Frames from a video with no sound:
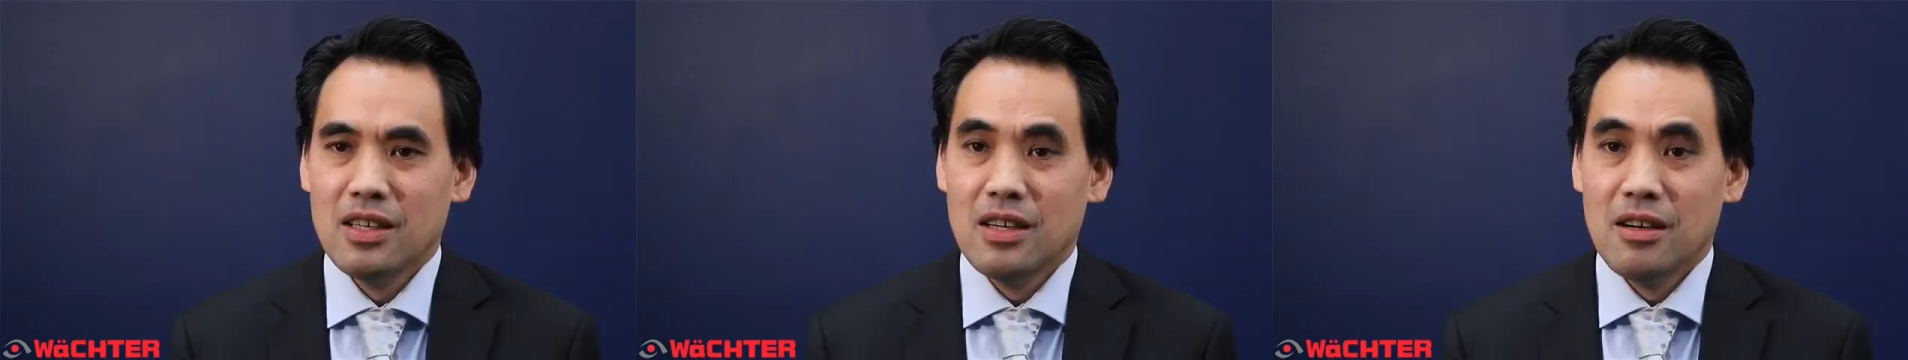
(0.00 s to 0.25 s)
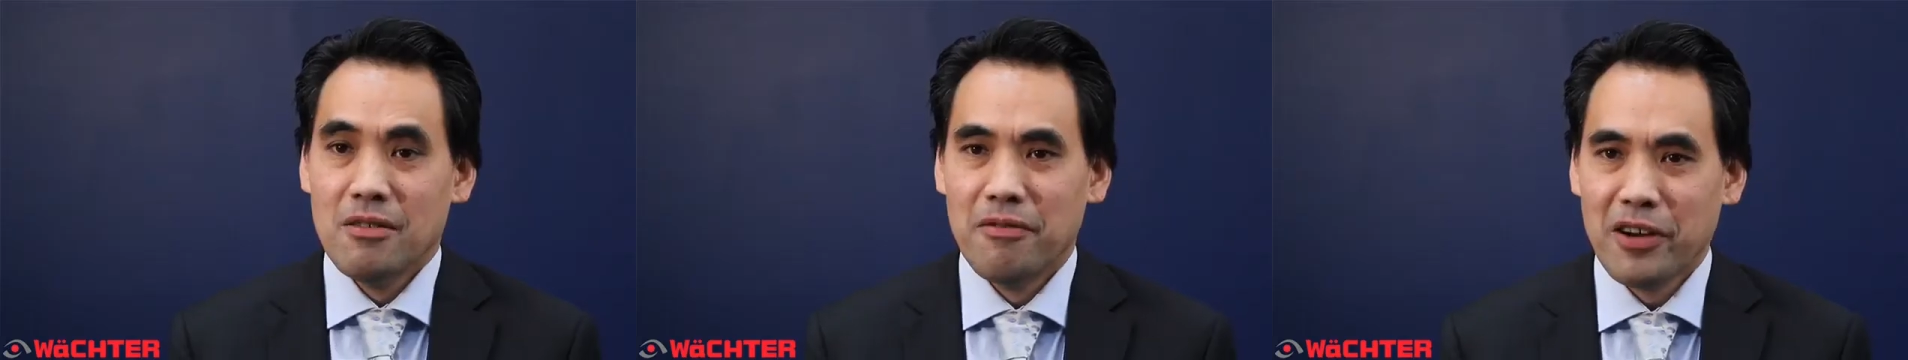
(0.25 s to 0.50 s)

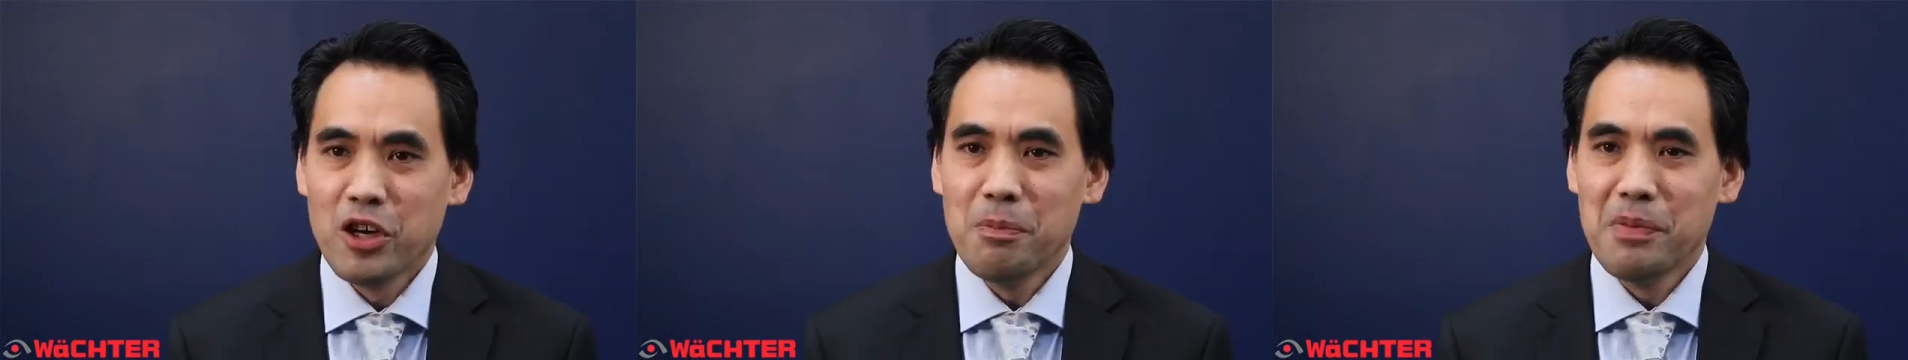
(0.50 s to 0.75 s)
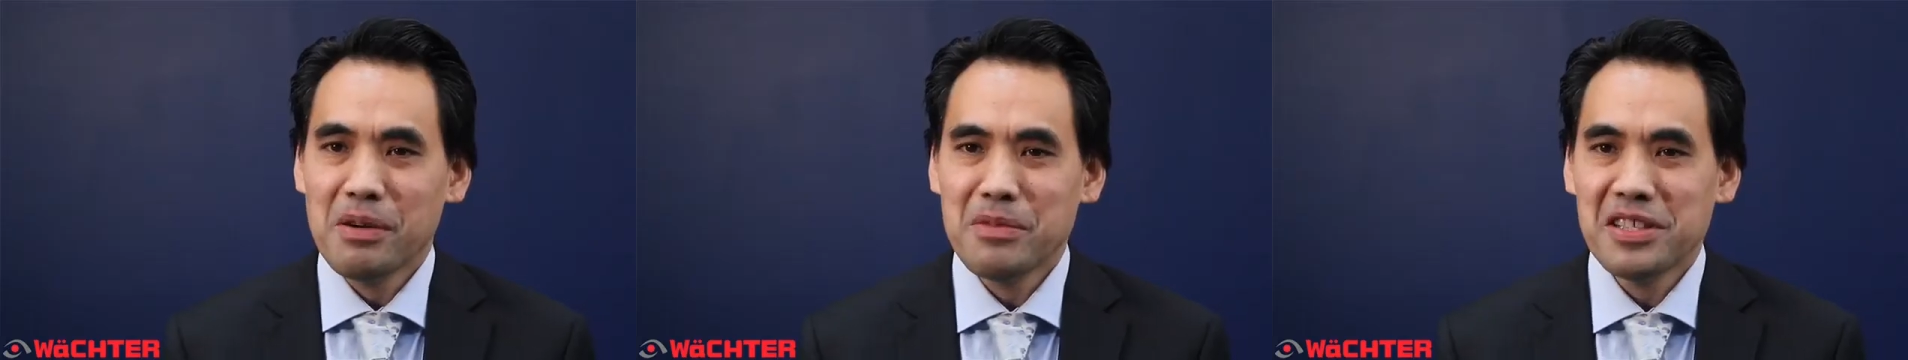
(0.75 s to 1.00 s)
fire
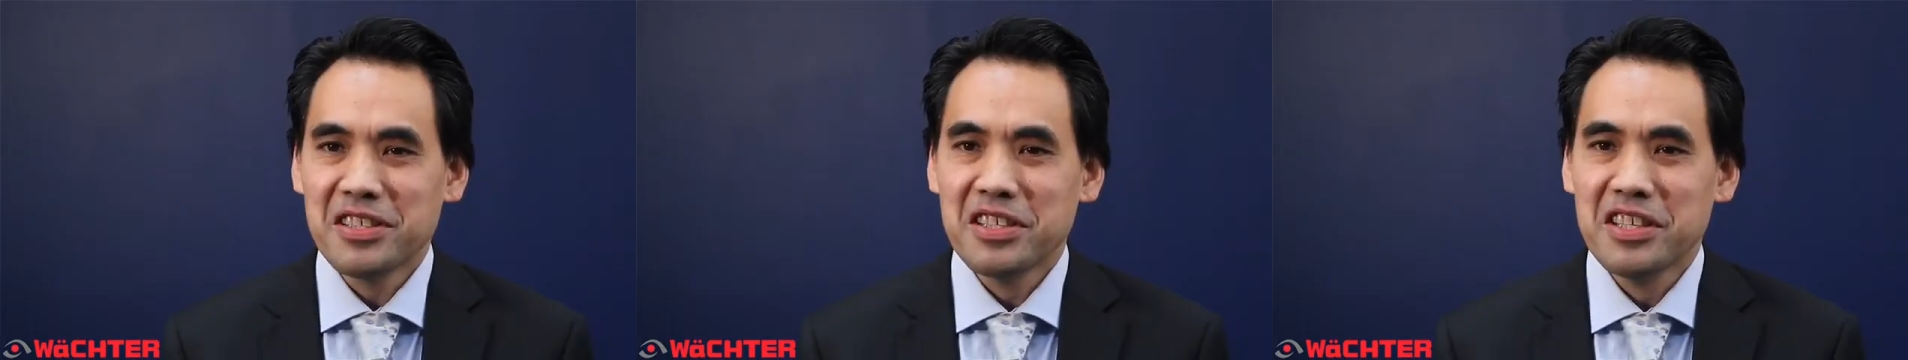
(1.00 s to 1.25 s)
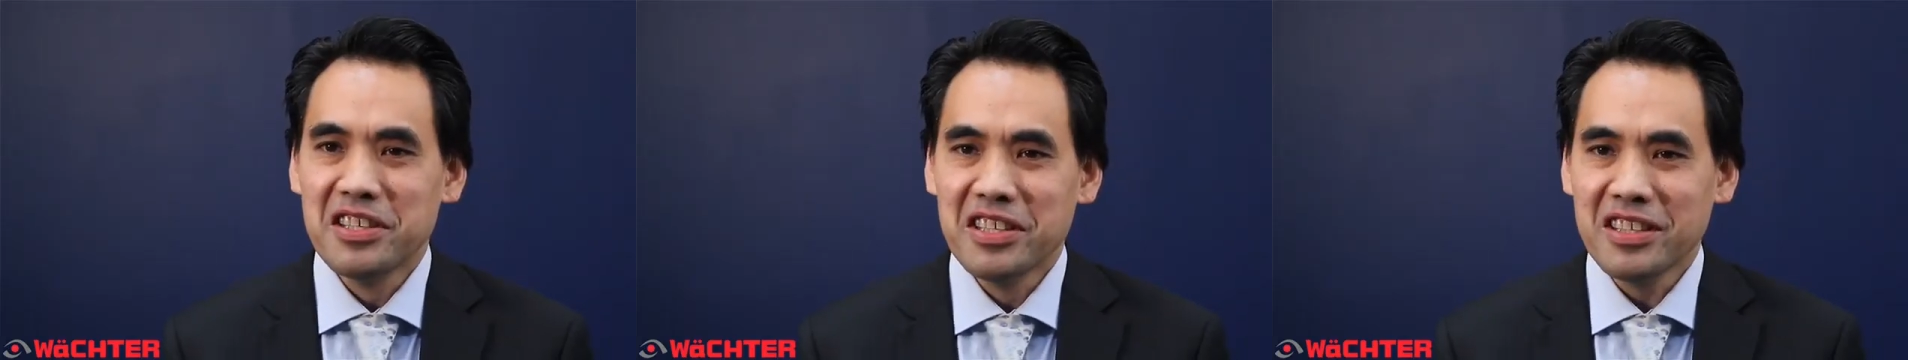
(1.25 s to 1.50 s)
permits
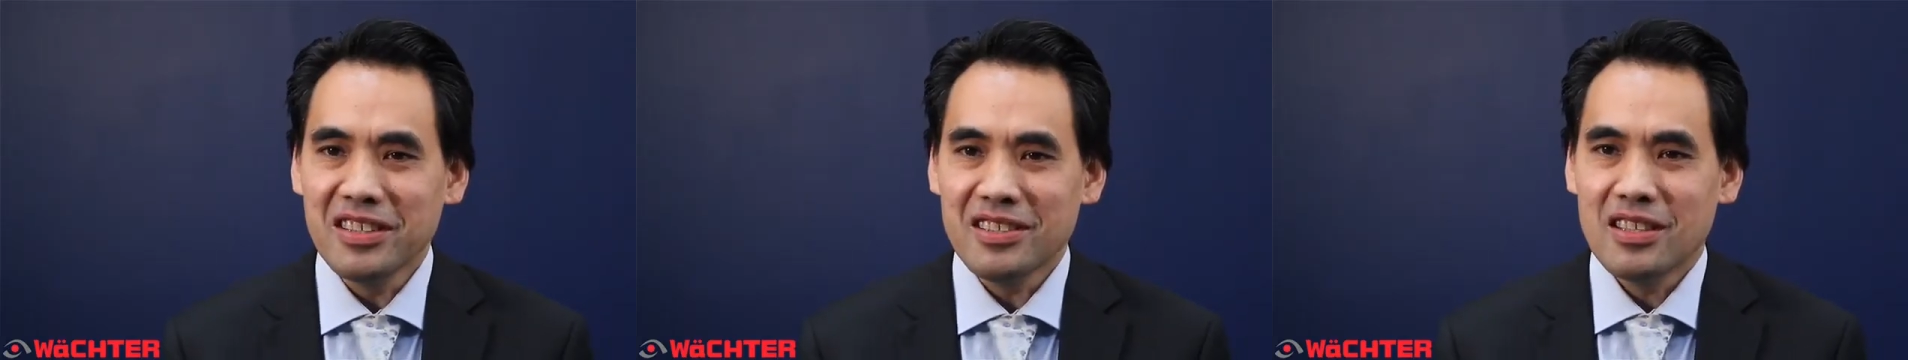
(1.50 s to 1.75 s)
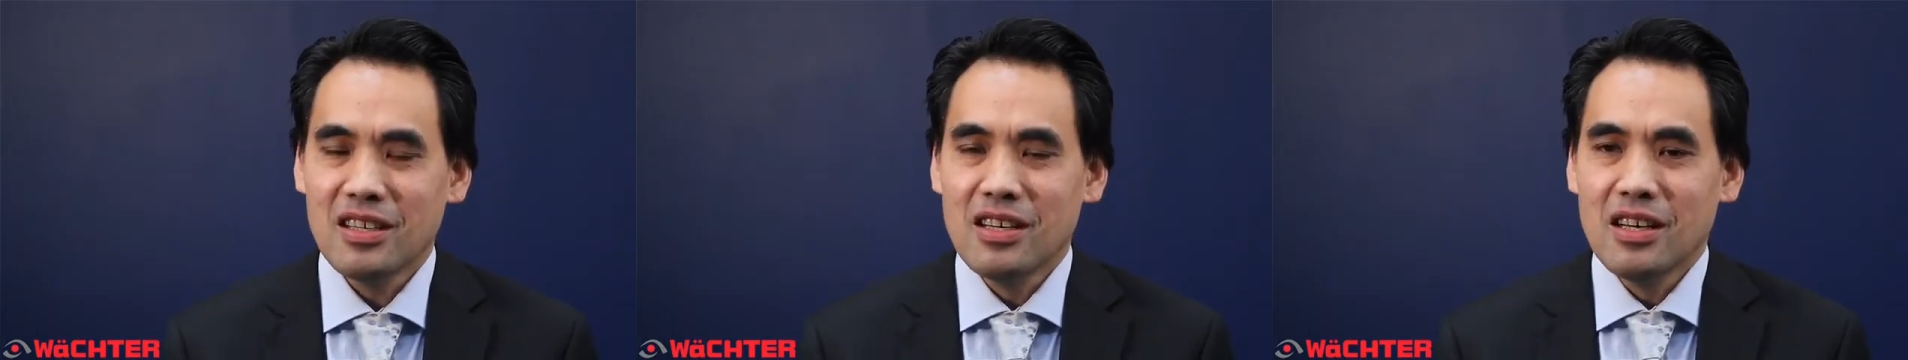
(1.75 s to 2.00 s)
editing,
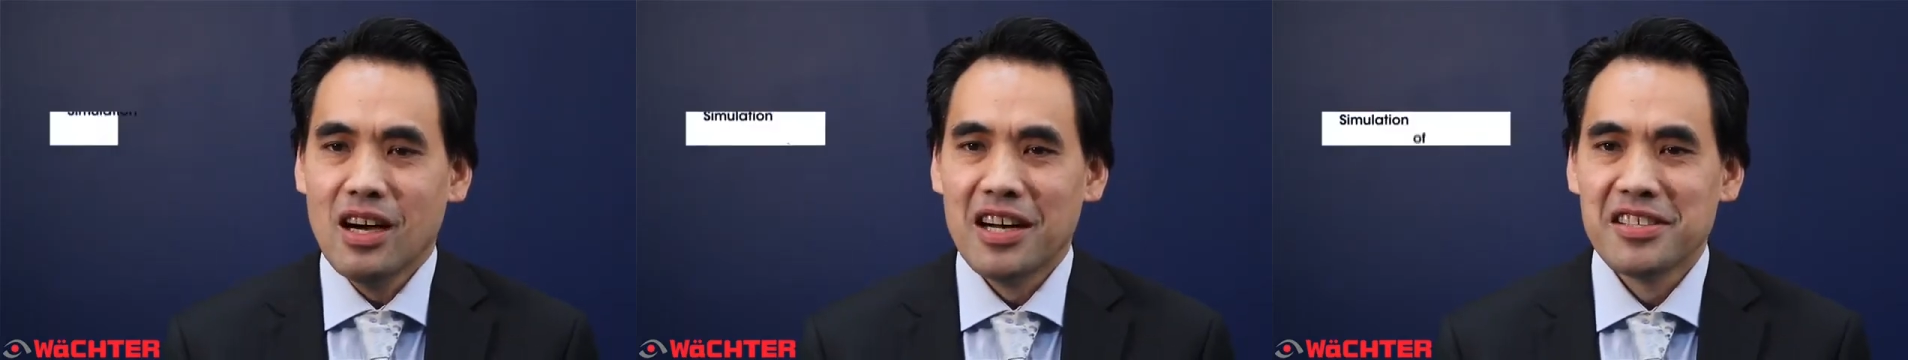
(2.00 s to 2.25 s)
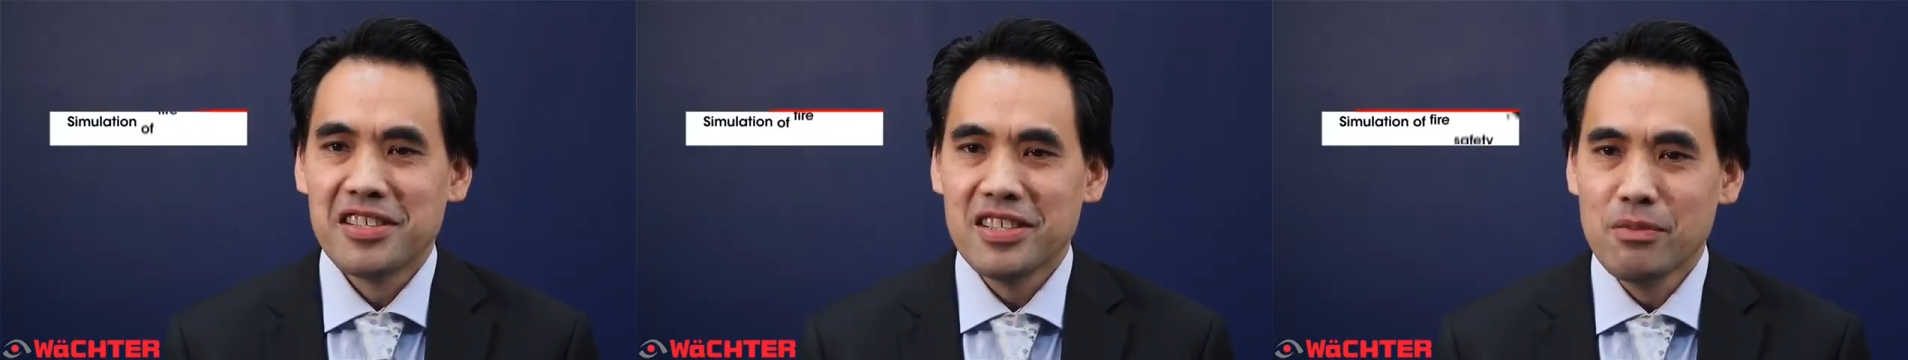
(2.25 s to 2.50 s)
and
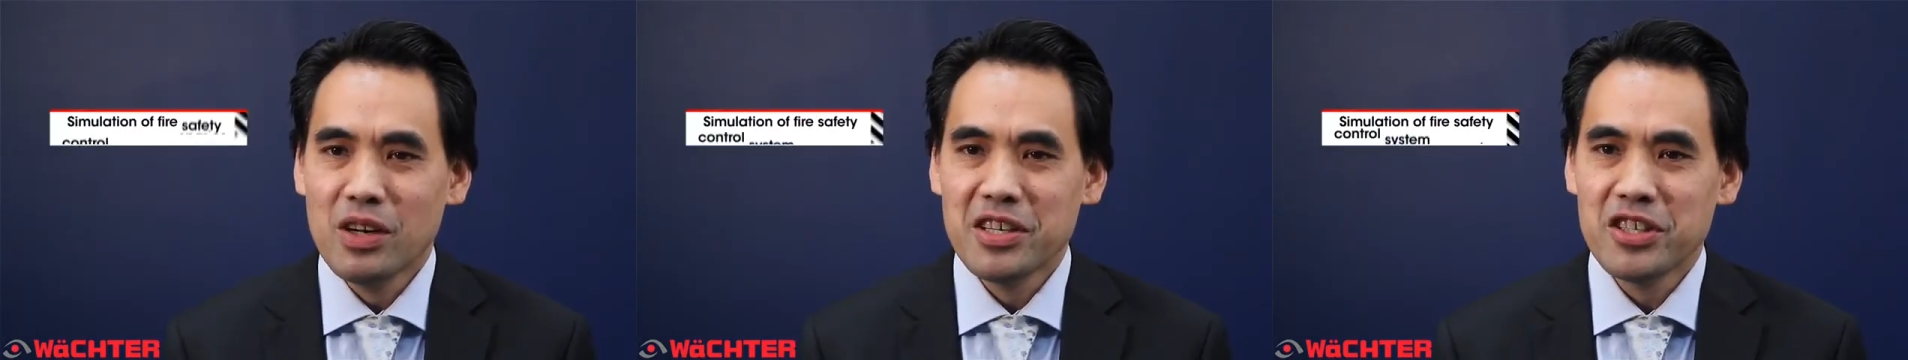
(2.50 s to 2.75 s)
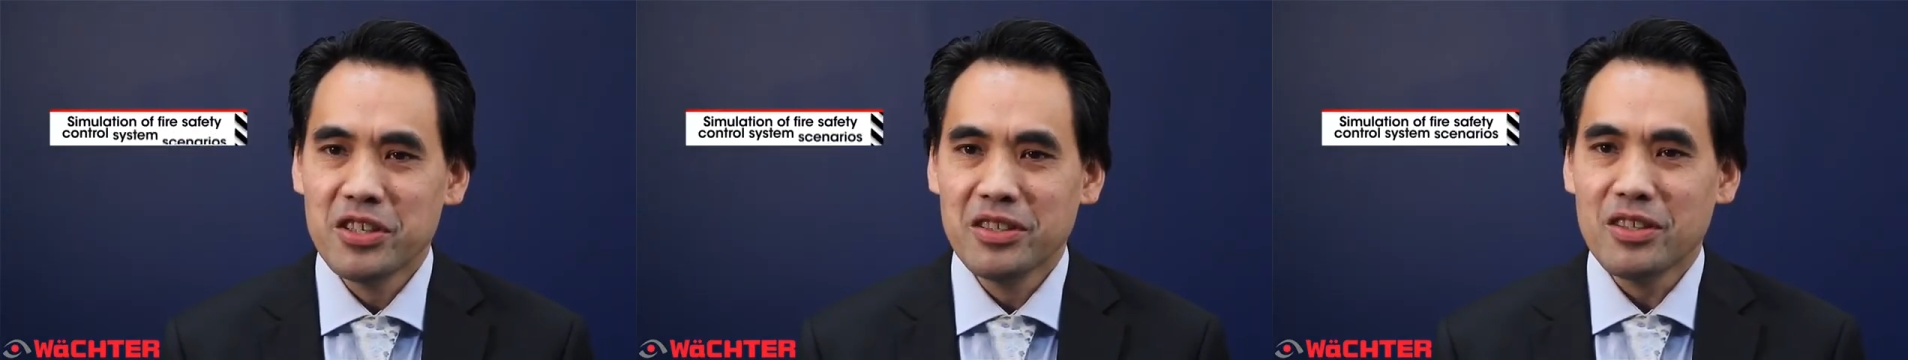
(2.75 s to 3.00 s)
simulation